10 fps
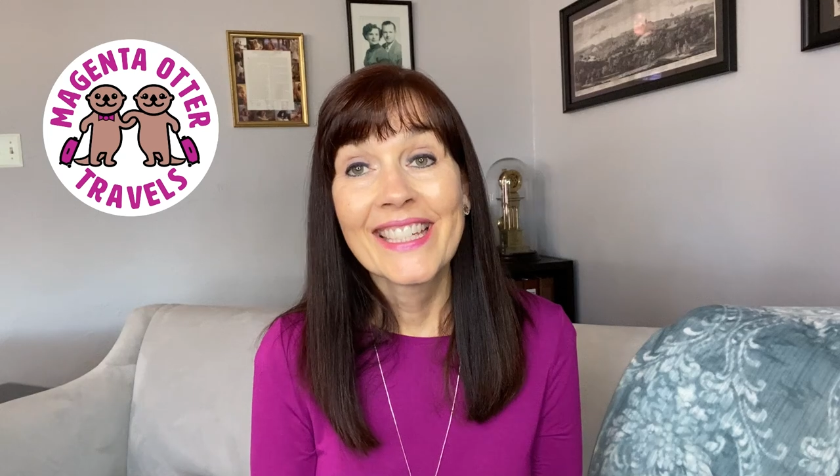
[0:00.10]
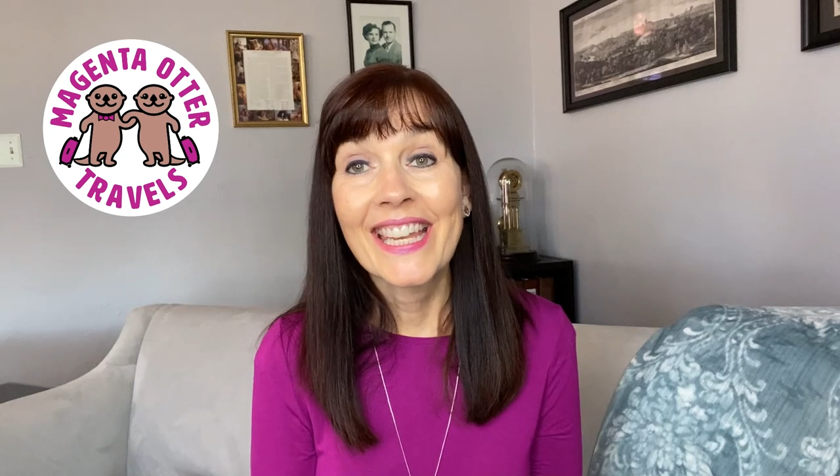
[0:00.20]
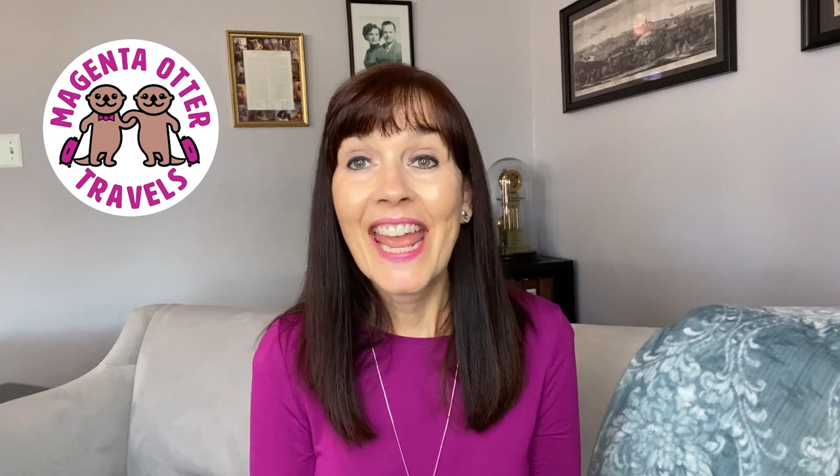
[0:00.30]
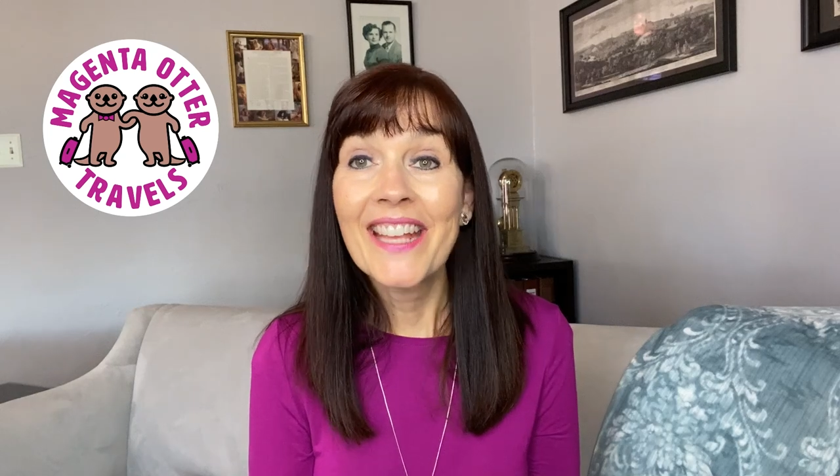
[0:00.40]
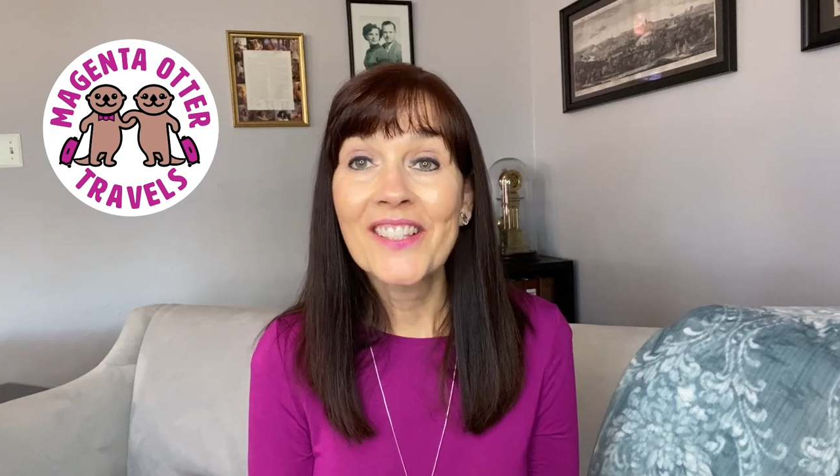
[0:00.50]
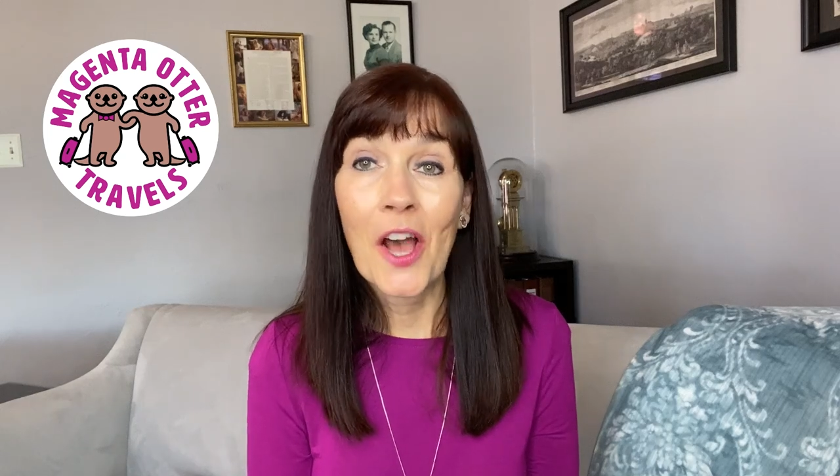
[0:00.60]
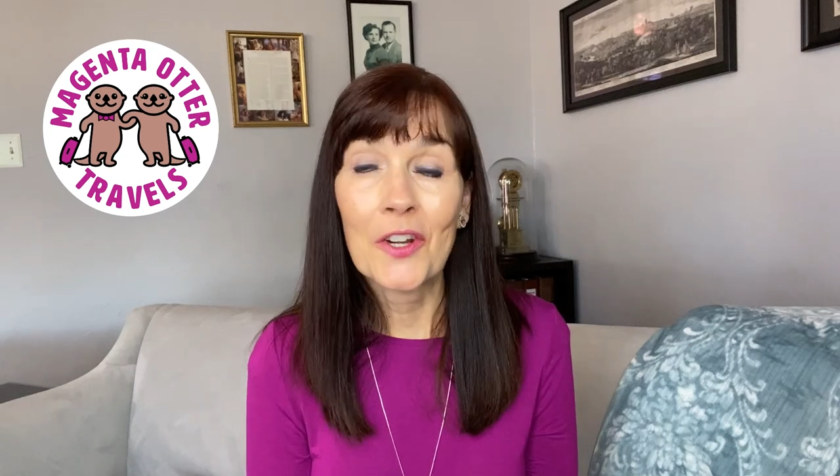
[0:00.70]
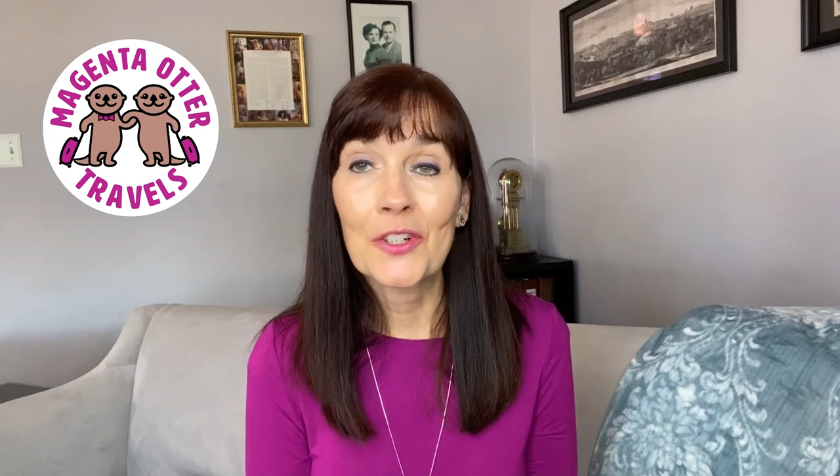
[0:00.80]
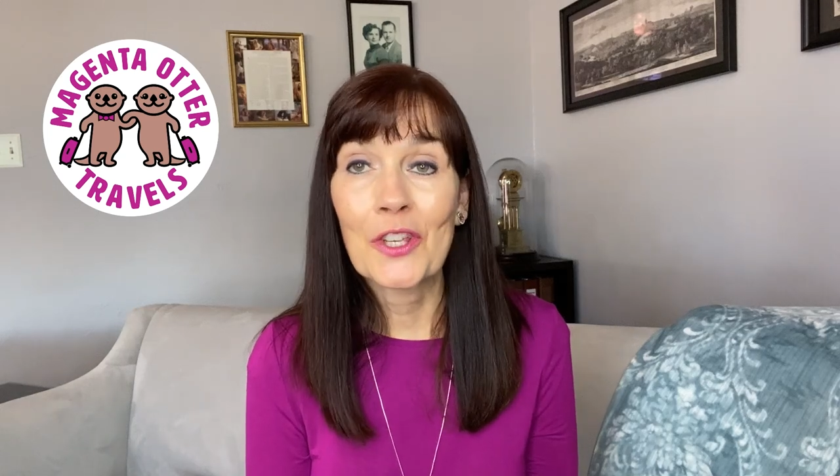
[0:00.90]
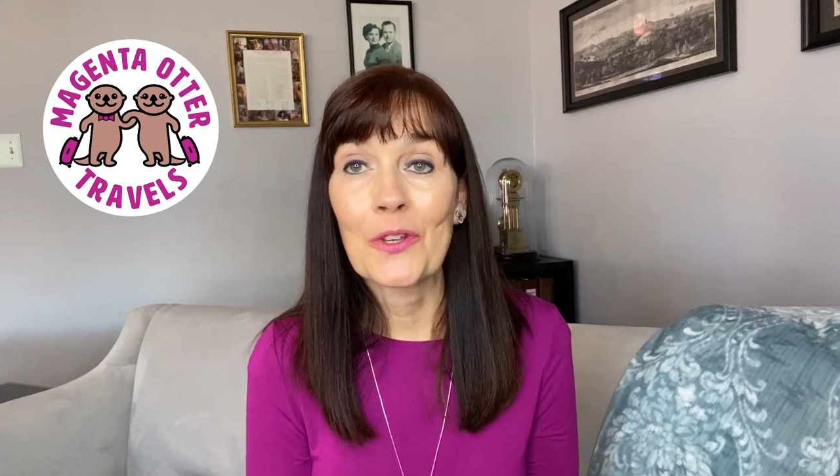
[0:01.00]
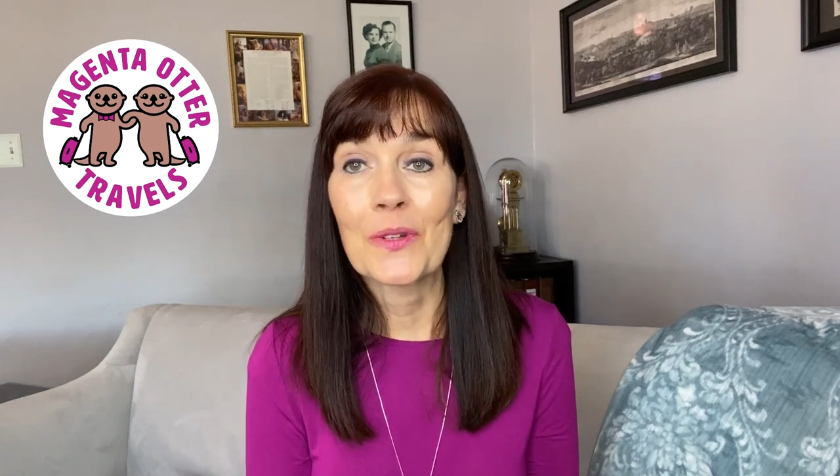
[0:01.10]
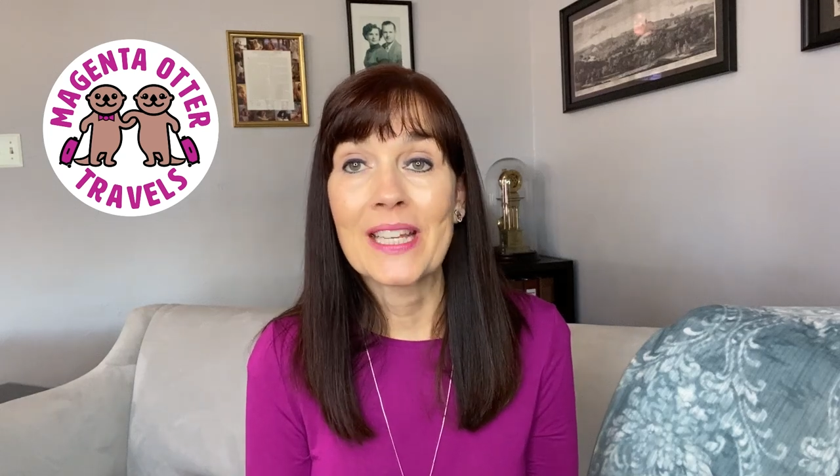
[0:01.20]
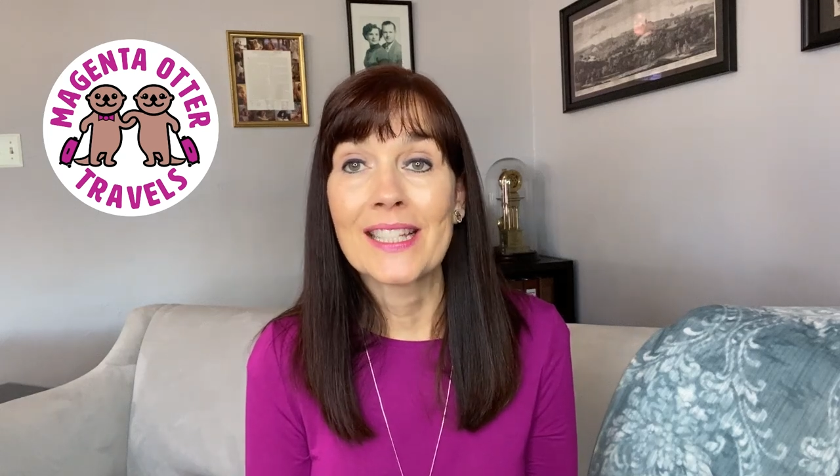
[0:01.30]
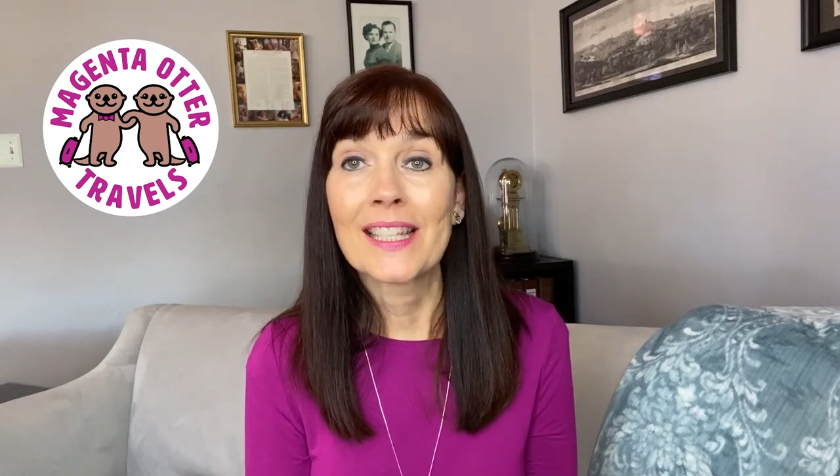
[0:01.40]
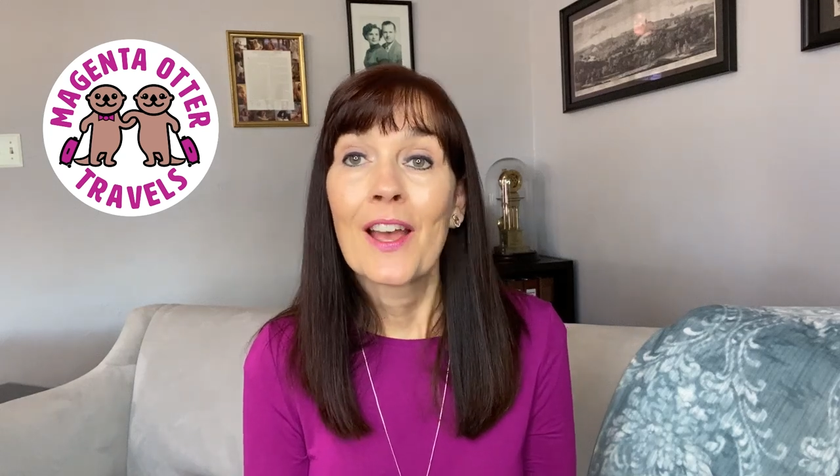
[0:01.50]
Today's otter
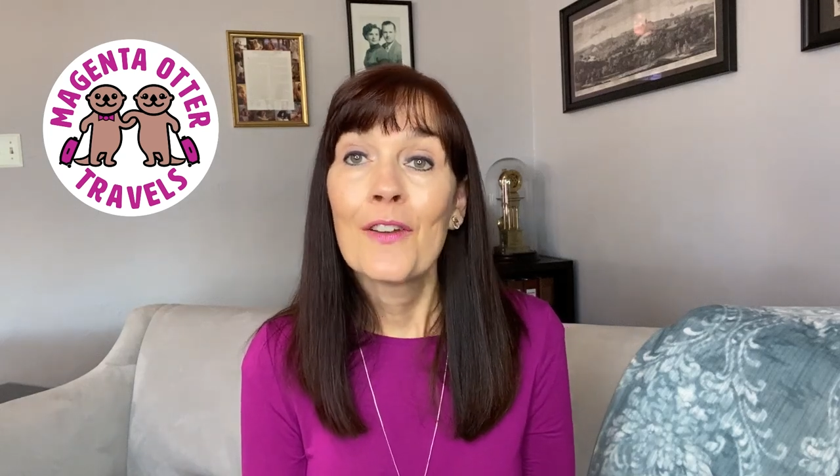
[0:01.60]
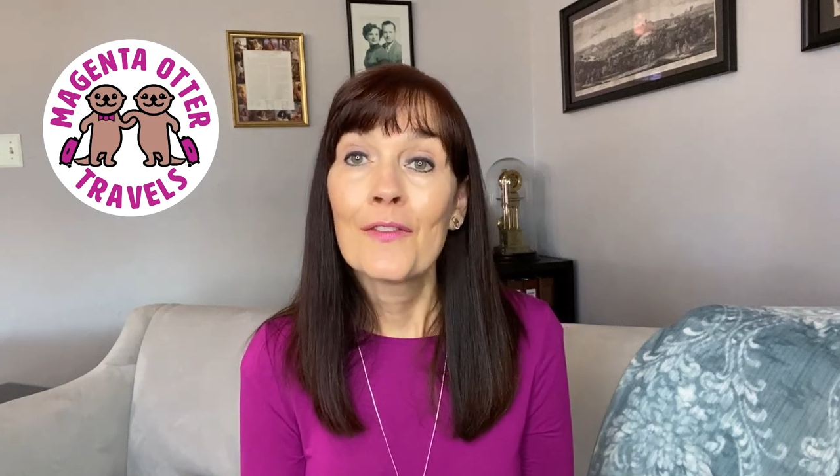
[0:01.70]
cuteness